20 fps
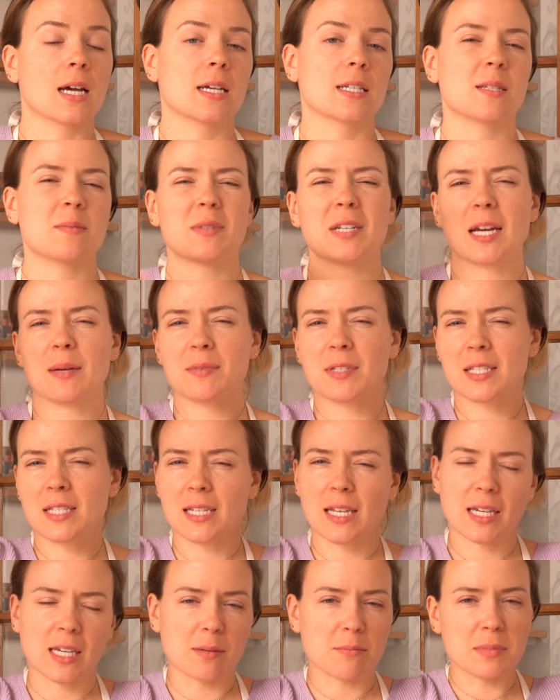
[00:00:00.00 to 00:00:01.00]
Sometimes it's
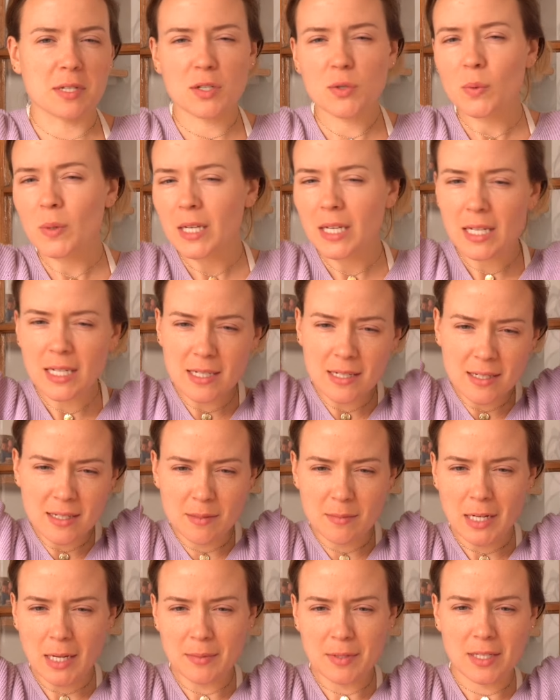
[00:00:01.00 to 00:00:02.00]
like in between,
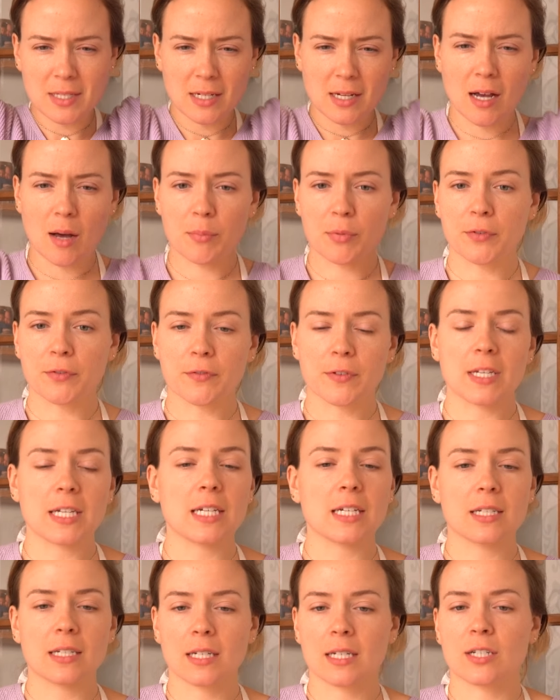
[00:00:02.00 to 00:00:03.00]
sometimes it's a couple
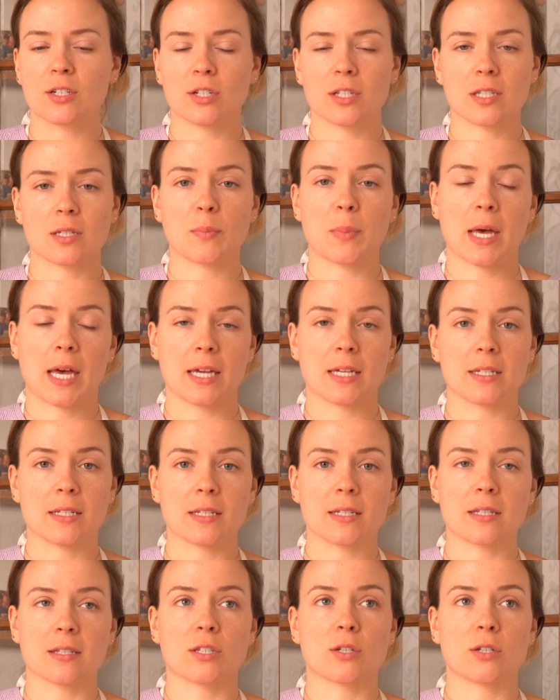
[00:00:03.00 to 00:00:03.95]
feet, it just depends.